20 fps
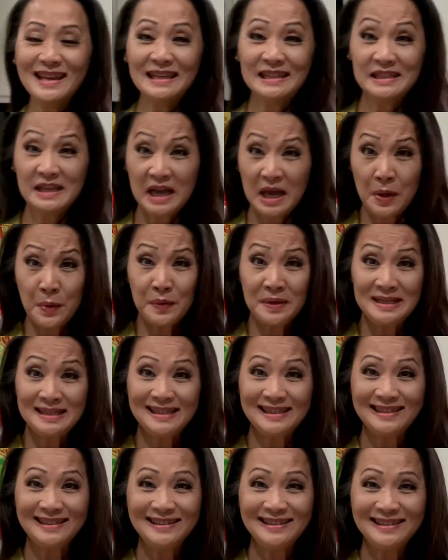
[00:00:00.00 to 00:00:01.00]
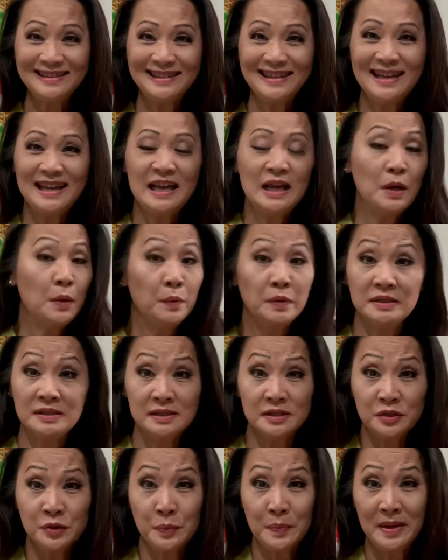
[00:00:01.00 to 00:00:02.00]
So how was it?
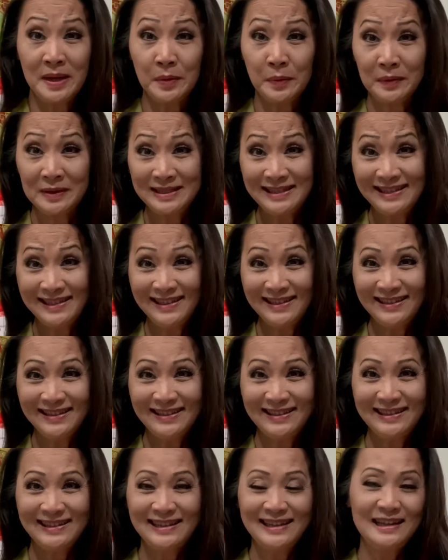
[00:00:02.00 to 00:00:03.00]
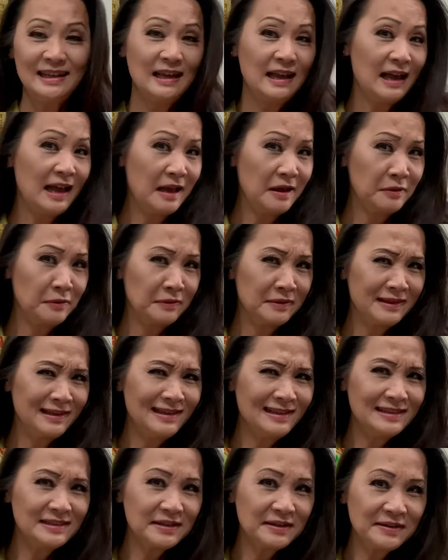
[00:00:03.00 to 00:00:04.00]
Wasn't so bad, was it? I don't
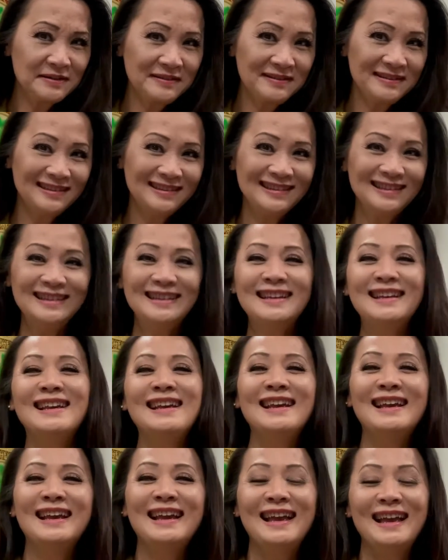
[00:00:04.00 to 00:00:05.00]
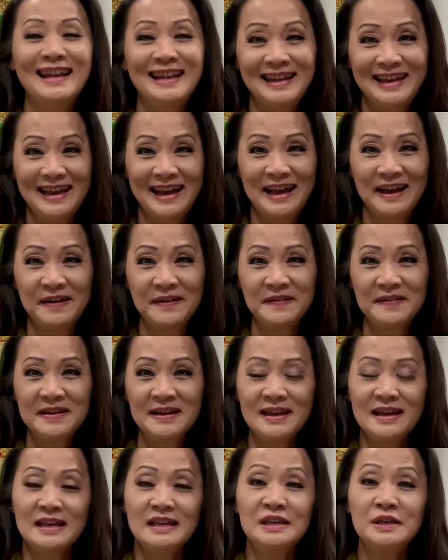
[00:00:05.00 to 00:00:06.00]
think so. Anyhow,
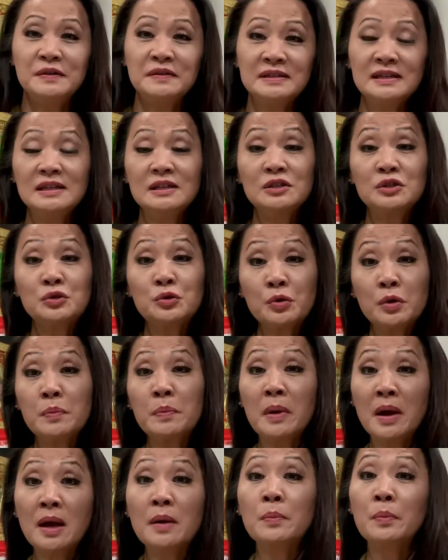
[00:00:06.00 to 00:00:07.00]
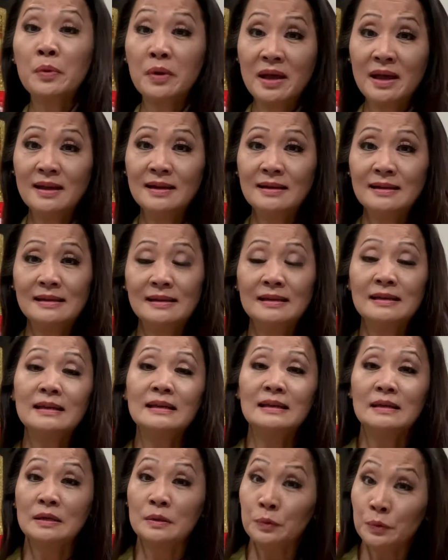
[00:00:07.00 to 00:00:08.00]
using store-bought brand
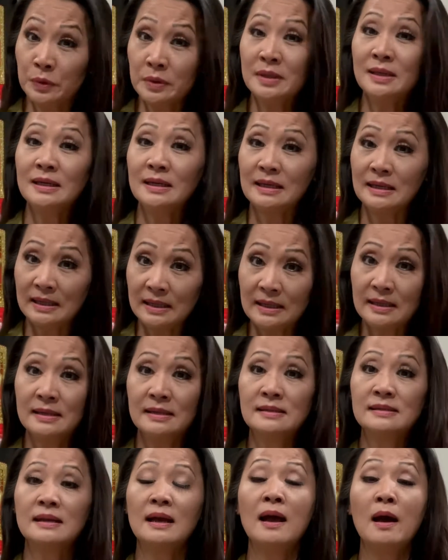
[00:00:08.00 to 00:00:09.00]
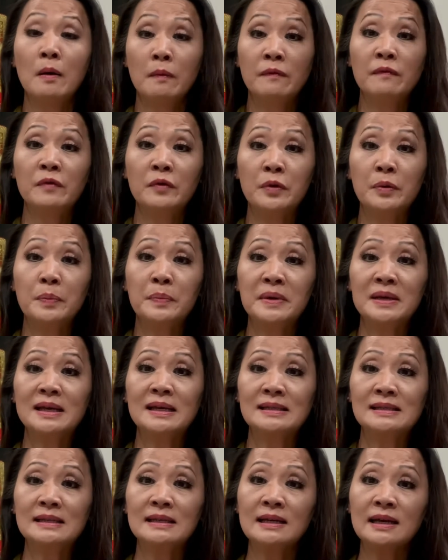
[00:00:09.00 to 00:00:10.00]
really is helpful
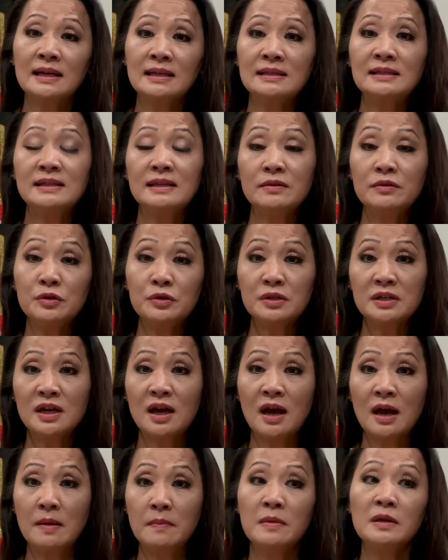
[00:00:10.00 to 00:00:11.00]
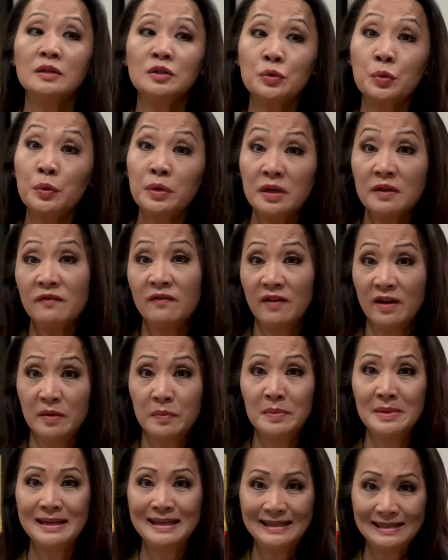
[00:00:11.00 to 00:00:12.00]
because it cuts down your time 25
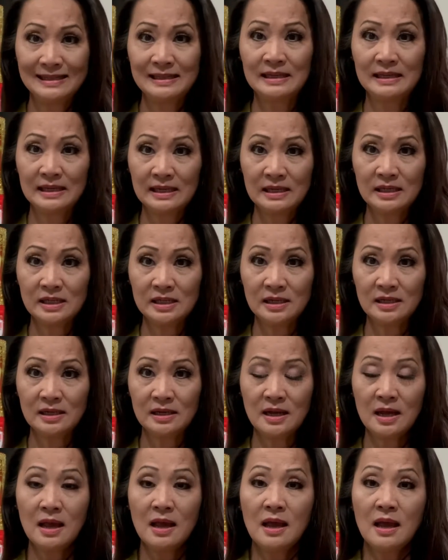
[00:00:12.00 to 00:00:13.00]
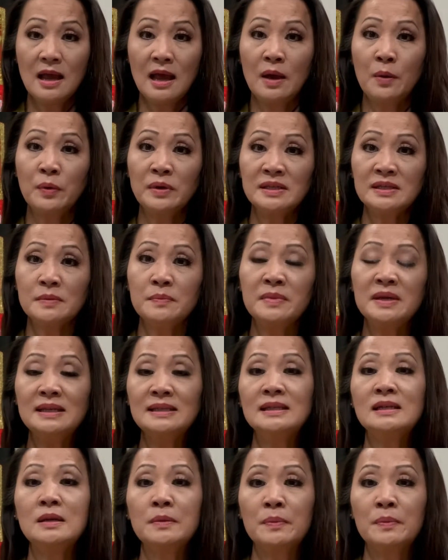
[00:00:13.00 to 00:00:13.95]
minutes in the kitchen. And what's amazing